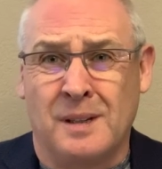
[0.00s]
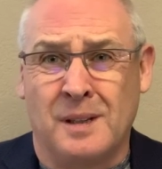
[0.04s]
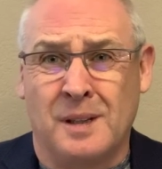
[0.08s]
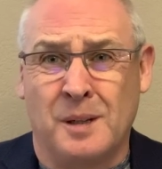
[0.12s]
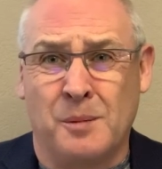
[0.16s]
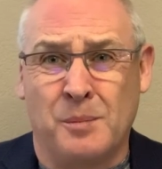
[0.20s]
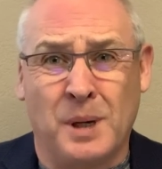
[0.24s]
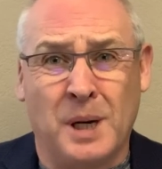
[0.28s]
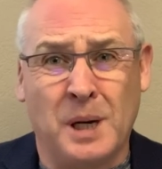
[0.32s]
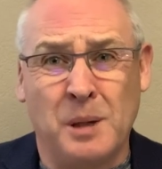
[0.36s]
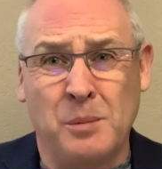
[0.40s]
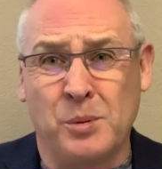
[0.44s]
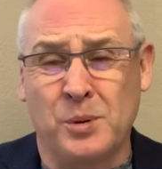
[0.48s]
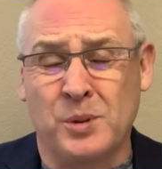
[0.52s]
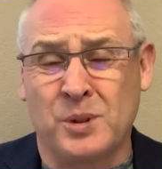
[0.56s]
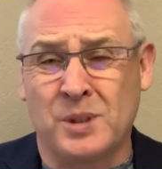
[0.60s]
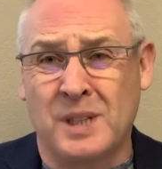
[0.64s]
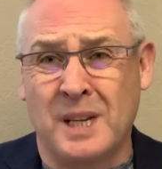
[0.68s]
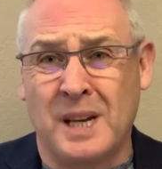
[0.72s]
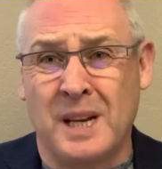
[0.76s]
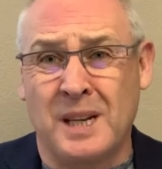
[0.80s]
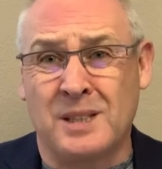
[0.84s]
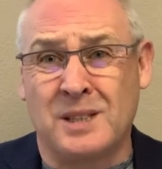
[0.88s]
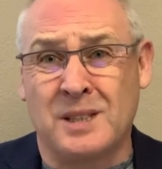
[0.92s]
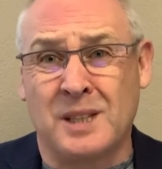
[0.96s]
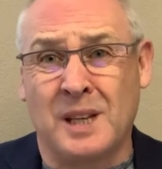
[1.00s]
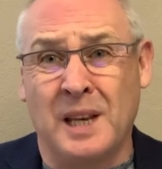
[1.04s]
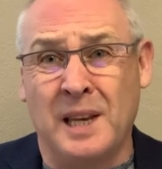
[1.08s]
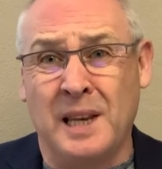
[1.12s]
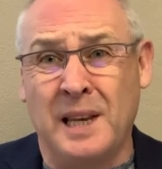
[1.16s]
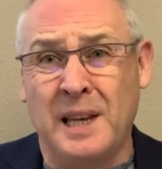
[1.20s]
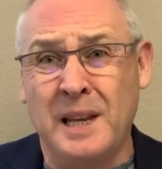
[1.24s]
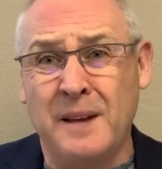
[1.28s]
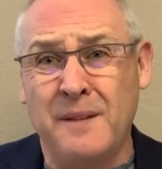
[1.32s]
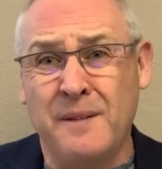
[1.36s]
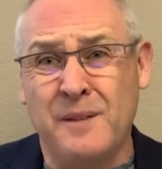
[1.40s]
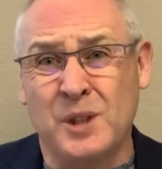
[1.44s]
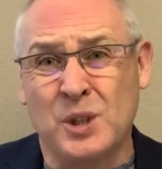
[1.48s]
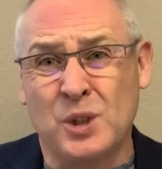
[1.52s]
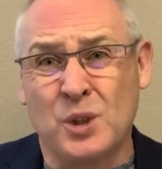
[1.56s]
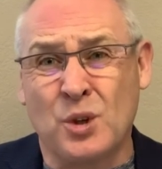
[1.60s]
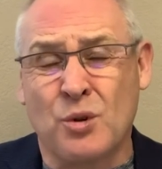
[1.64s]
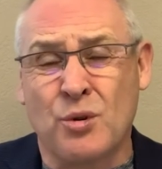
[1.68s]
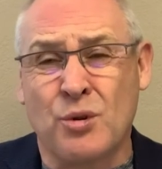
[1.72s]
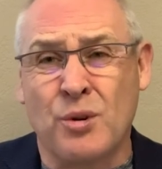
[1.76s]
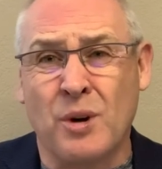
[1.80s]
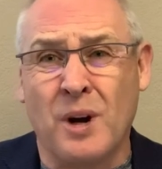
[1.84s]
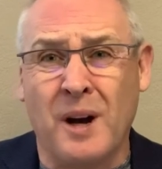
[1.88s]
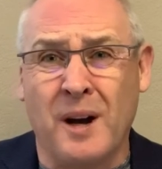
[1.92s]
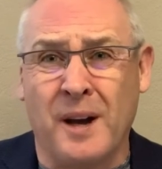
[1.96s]
The Bible says to live is
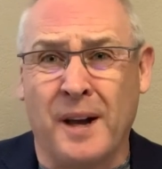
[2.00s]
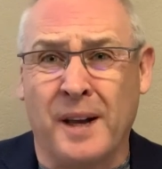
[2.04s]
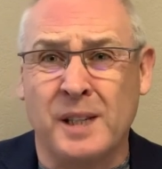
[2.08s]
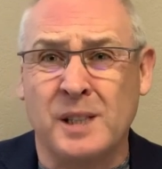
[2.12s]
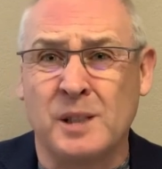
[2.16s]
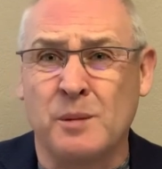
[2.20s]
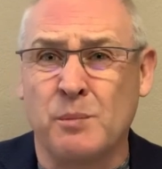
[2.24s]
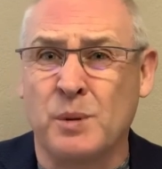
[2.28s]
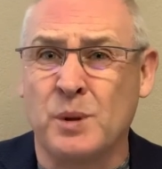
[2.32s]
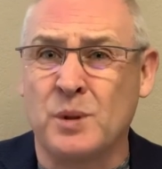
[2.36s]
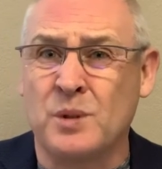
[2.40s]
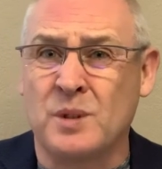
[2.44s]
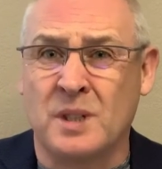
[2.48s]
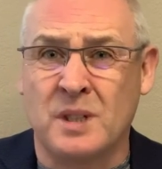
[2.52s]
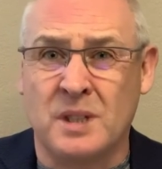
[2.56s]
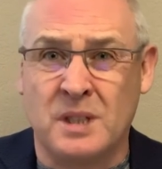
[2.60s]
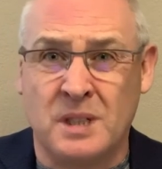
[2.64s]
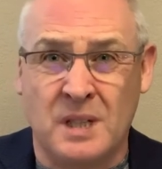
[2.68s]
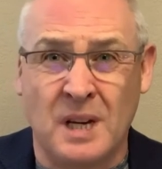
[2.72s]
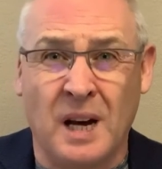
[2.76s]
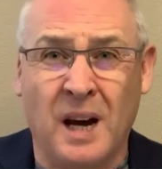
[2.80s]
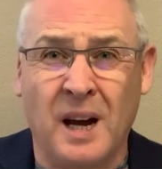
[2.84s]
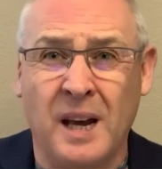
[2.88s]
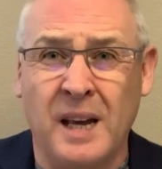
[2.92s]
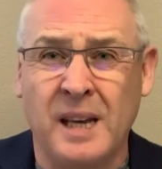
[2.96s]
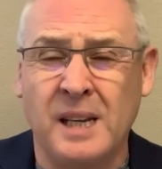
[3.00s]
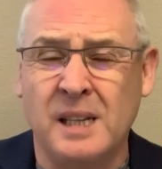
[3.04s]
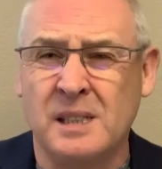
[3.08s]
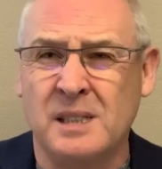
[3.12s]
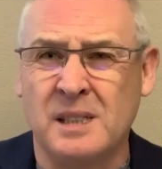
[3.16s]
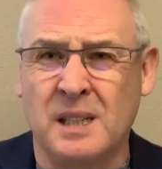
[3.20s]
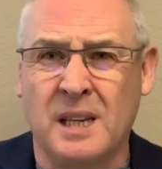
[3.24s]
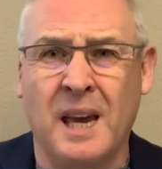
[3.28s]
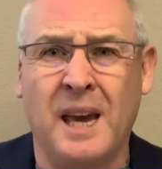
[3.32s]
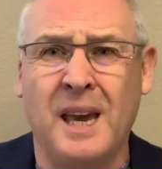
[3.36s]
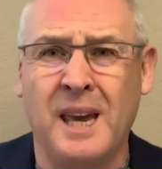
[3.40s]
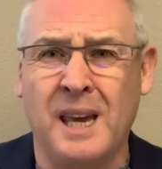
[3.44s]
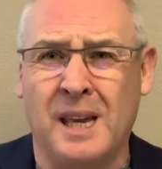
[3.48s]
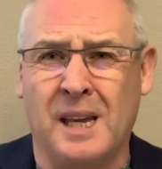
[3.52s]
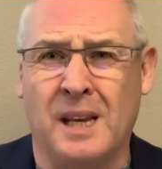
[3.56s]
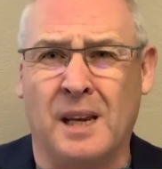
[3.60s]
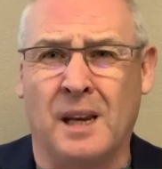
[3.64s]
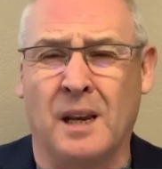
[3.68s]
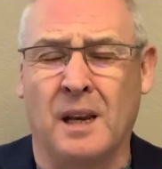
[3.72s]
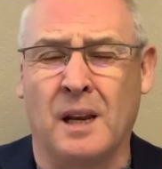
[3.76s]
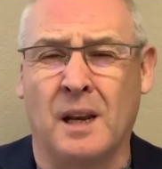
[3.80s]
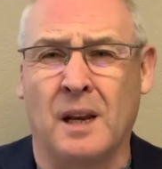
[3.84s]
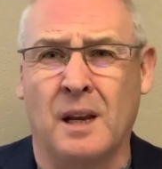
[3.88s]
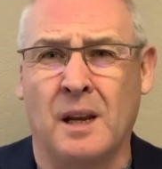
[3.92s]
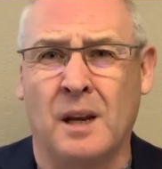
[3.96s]
Christ, but to die is gain.